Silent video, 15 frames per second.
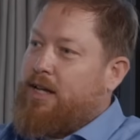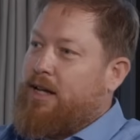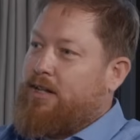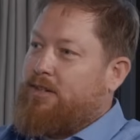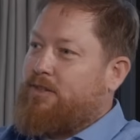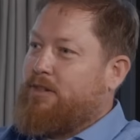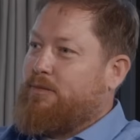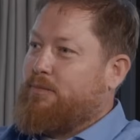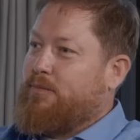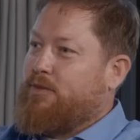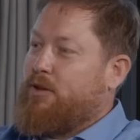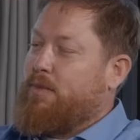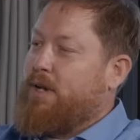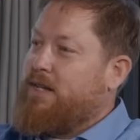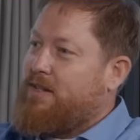and some
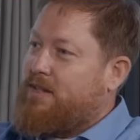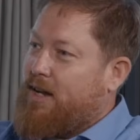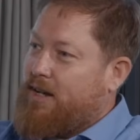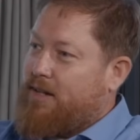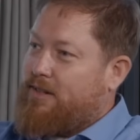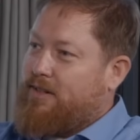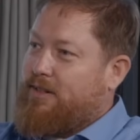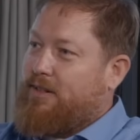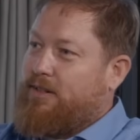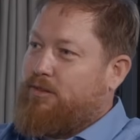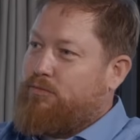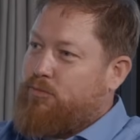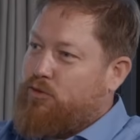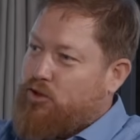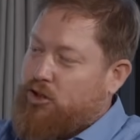insights
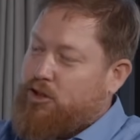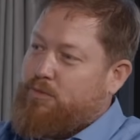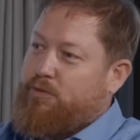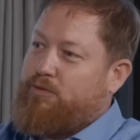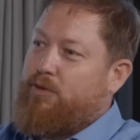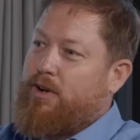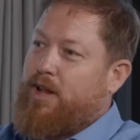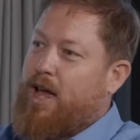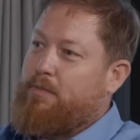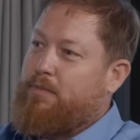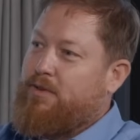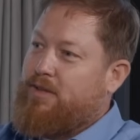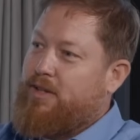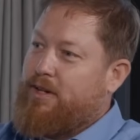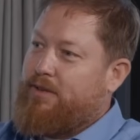just before it
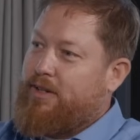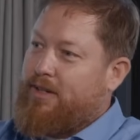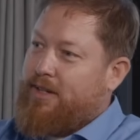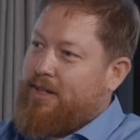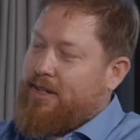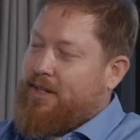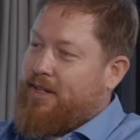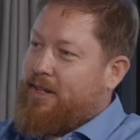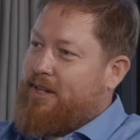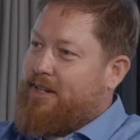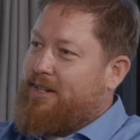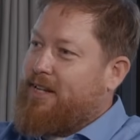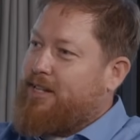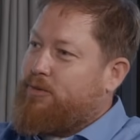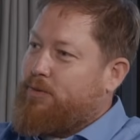happens here in
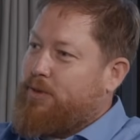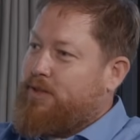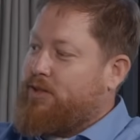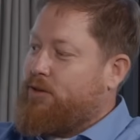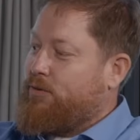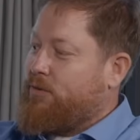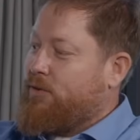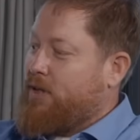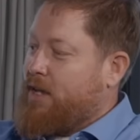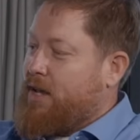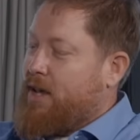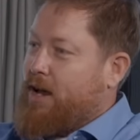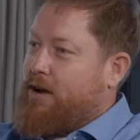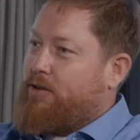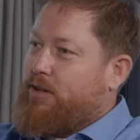next week. So,
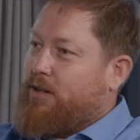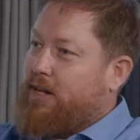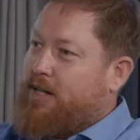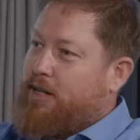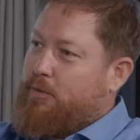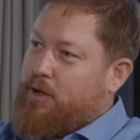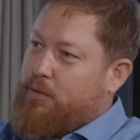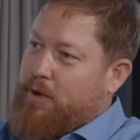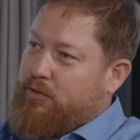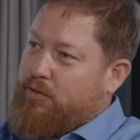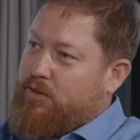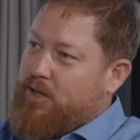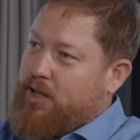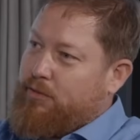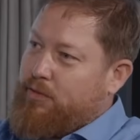Aron, a little bit about
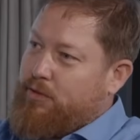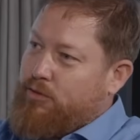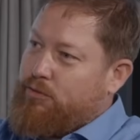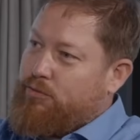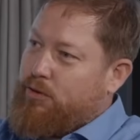yourself and your